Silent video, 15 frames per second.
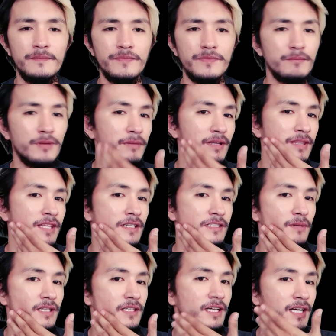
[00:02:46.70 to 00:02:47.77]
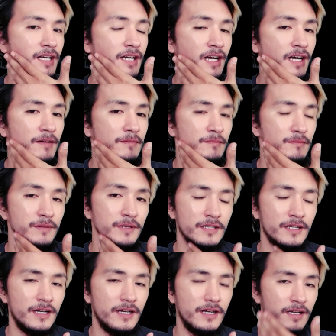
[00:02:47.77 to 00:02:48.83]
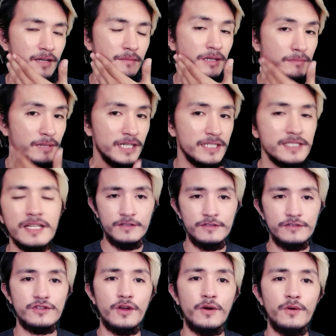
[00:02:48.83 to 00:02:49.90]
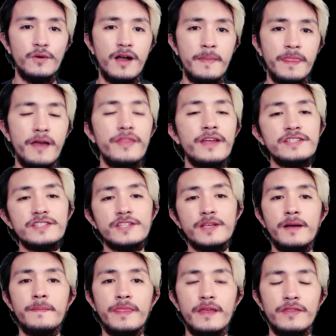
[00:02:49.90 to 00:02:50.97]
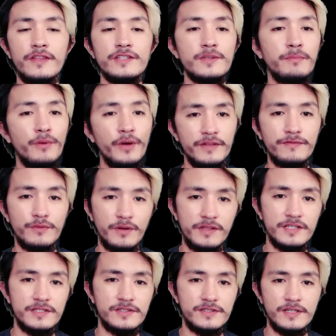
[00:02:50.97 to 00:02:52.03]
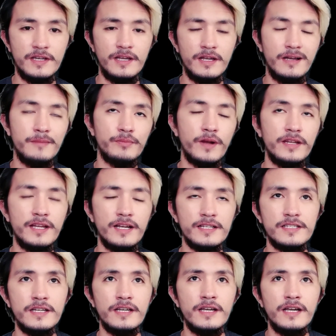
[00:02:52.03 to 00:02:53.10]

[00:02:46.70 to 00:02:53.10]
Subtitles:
pabanda sa bandang balbas. So that's a point for this product.